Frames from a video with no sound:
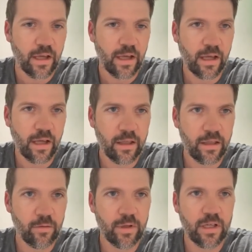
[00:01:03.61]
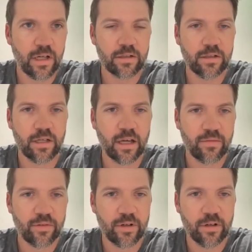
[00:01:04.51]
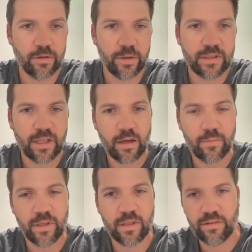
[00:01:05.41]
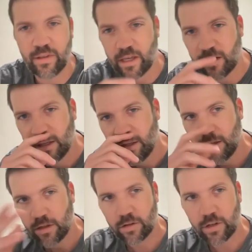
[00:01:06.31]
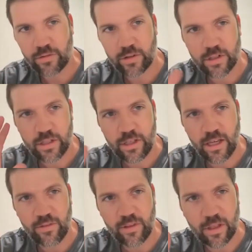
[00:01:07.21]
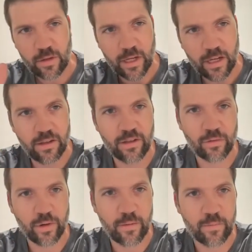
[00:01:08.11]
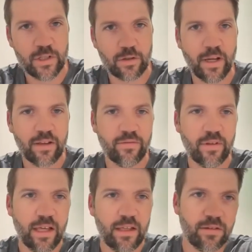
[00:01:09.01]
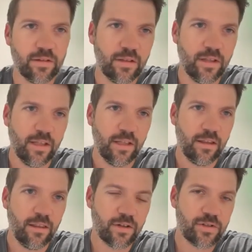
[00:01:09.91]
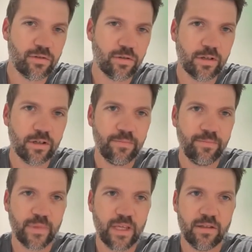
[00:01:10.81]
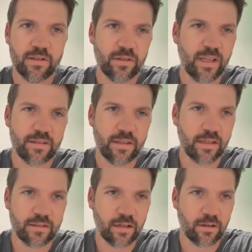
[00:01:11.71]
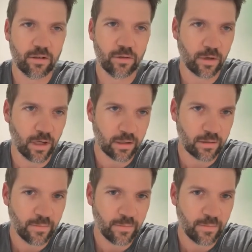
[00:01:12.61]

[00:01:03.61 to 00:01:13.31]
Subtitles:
And what Dr. D'Onofrio always taught me is that, Crawford, you have to think about it this way. Direct flights, they're shorter and there's less things that'll go wrong.